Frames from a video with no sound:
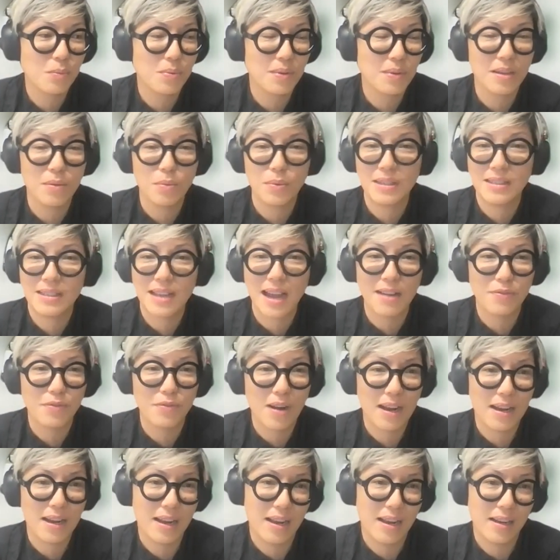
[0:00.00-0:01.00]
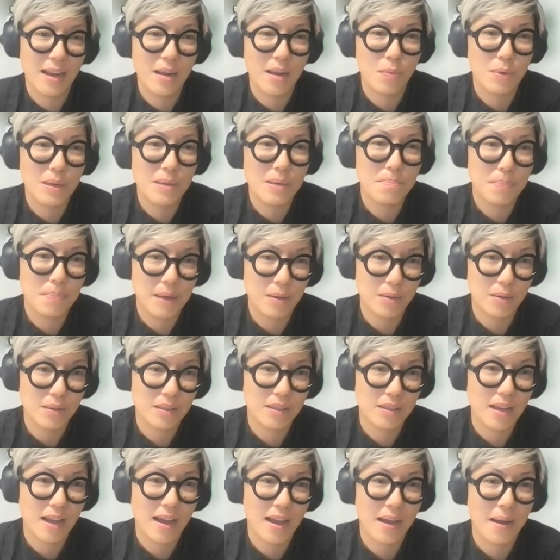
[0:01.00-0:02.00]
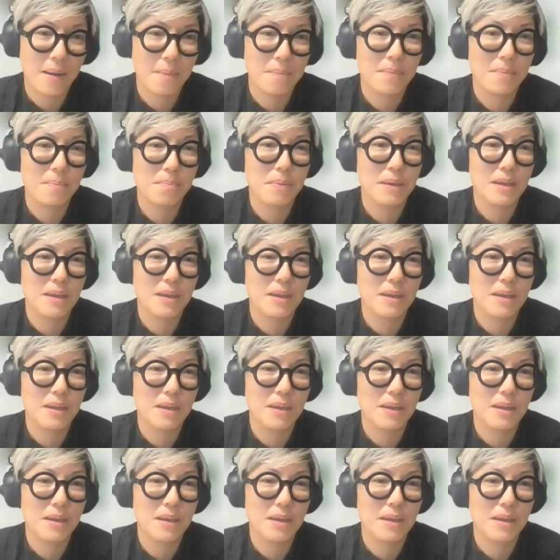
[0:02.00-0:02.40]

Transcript: we, we dive right in and we build um,